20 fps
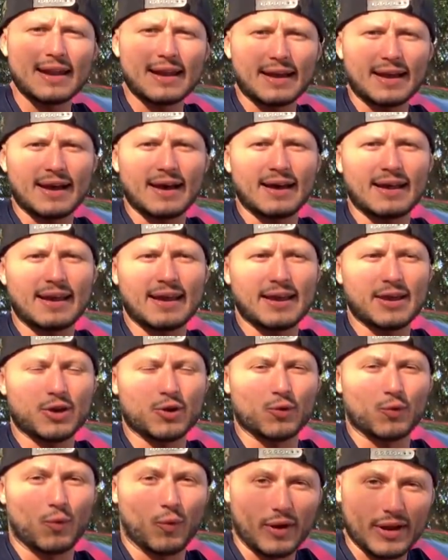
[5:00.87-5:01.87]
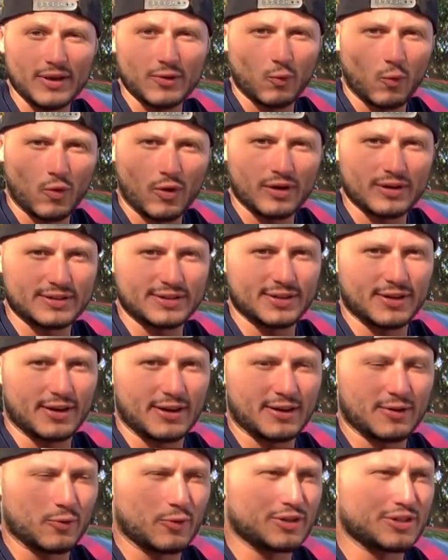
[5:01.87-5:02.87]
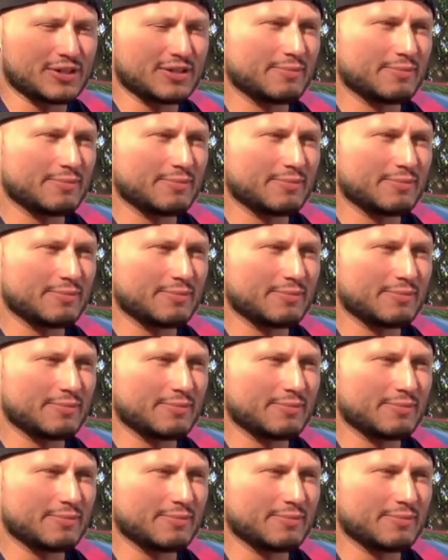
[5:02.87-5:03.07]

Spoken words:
I got a great warranty on it, which is